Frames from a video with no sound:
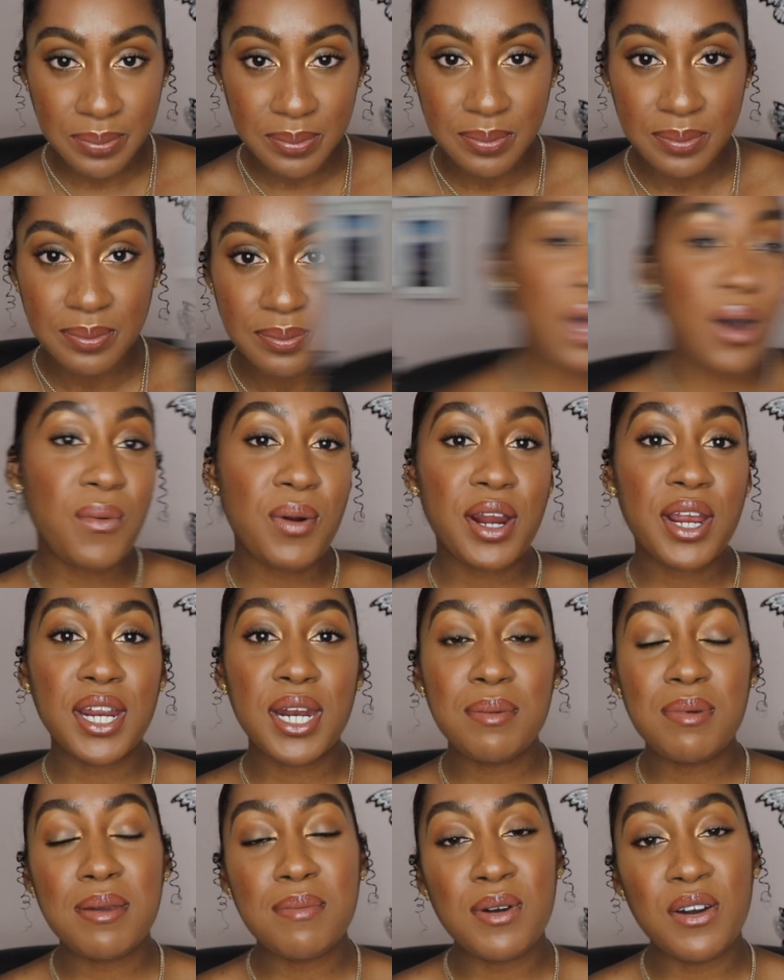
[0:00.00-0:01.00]
So we're
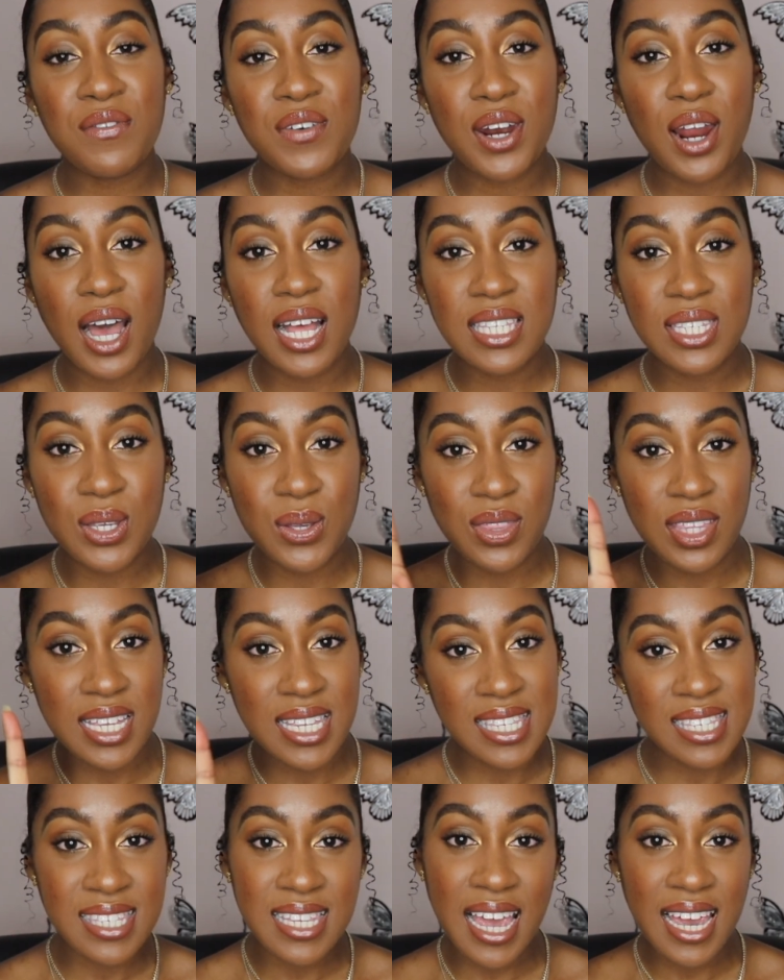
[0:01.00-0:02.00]
gonna be moving on to the
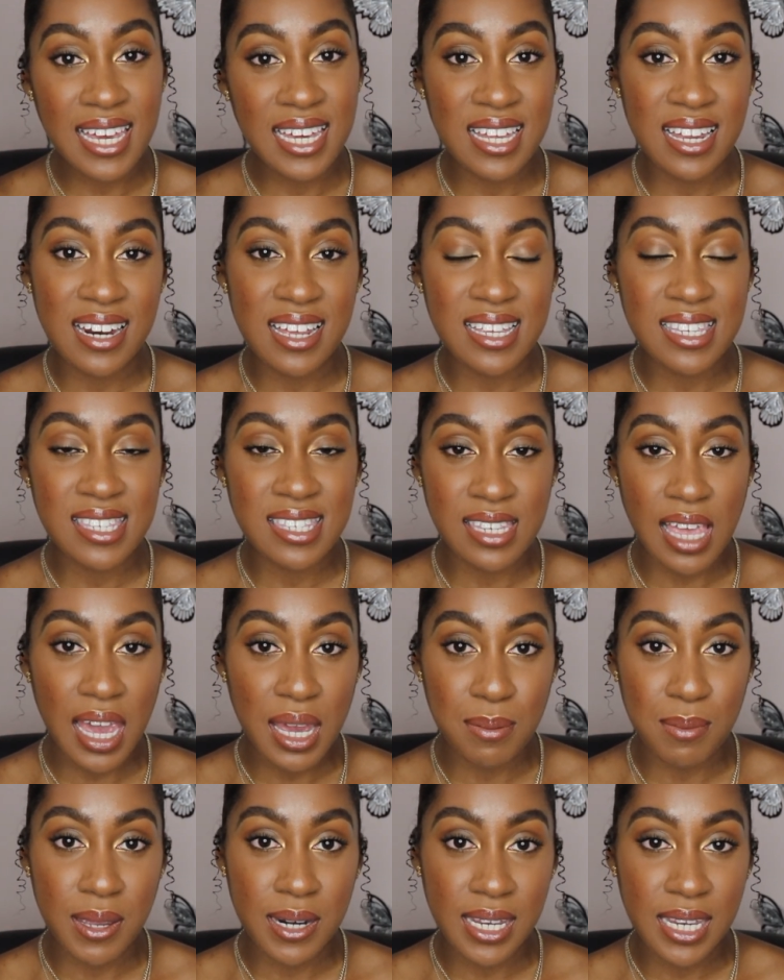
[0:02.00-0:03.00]
second
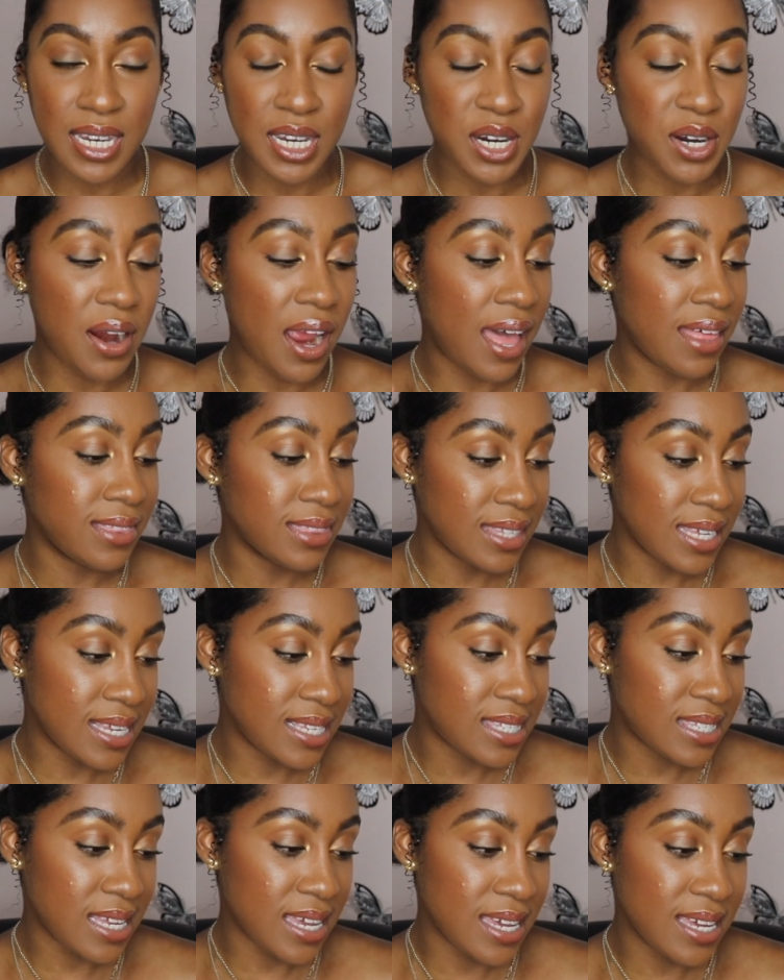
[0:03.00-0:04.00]
segment here, and
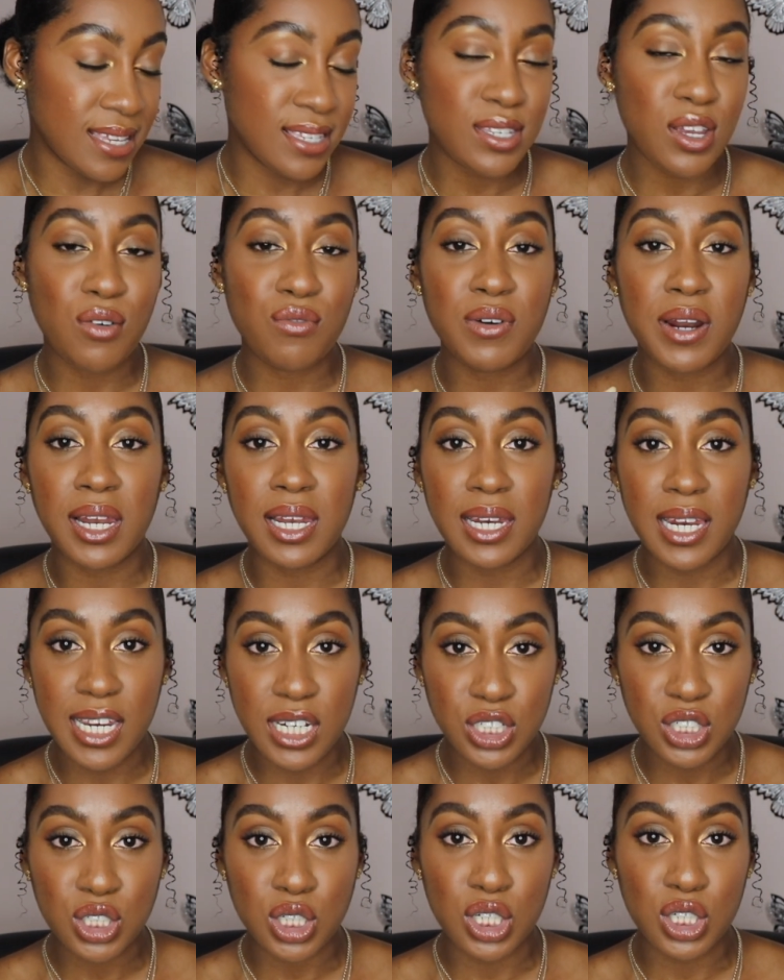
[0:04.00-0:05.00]
this is
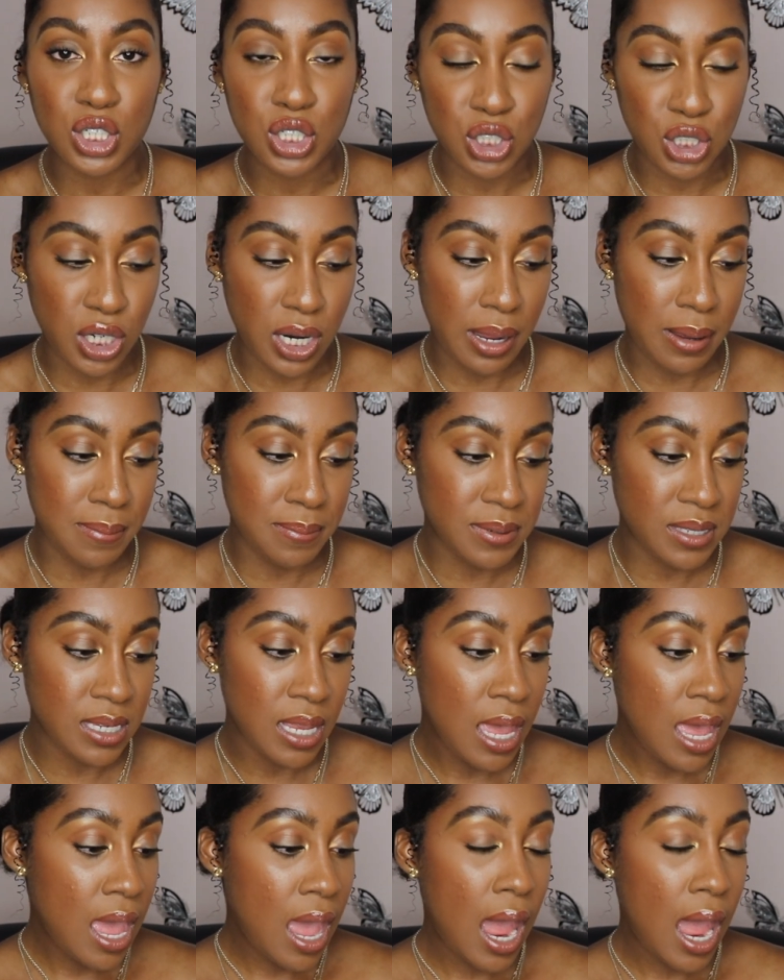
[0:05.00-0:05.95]
relationships.